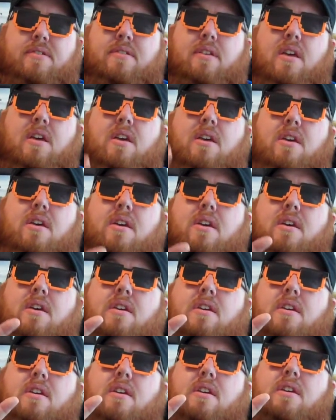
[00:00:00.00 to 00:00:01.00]
is
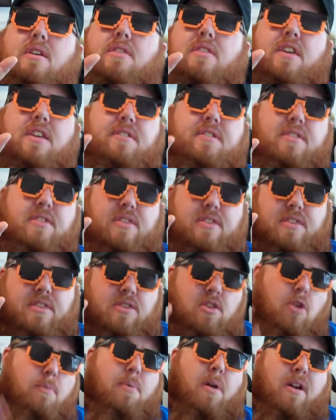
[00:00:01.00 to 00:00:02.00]

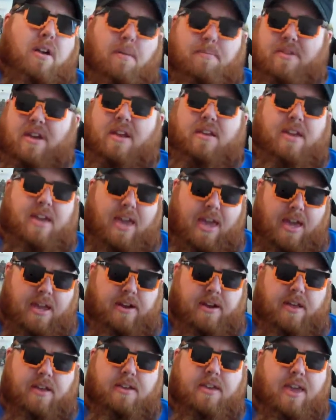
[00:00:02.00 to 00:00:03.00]
nerd block comes out of
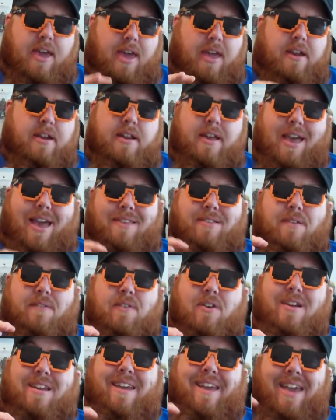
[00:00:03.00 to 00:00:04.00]
Canada. Canada has a
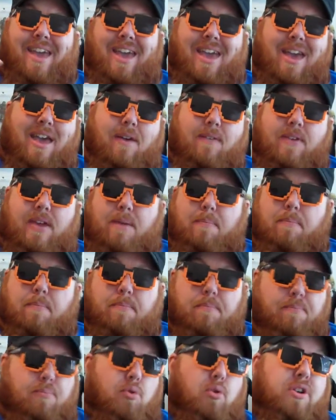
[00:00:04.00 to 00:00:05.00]
very heavy
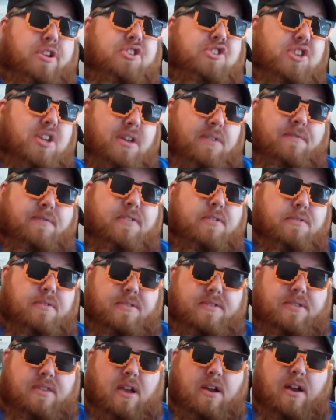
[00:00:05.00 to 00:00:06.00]
British
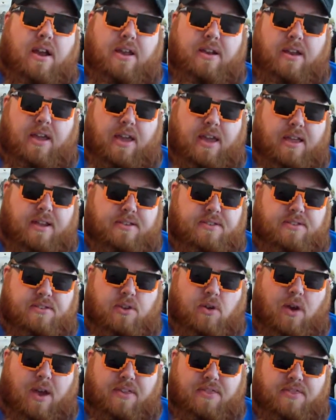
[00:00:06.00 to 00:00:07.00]
influence there, and
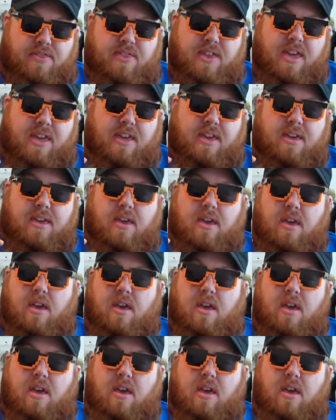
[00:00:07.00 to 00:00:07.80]
so I think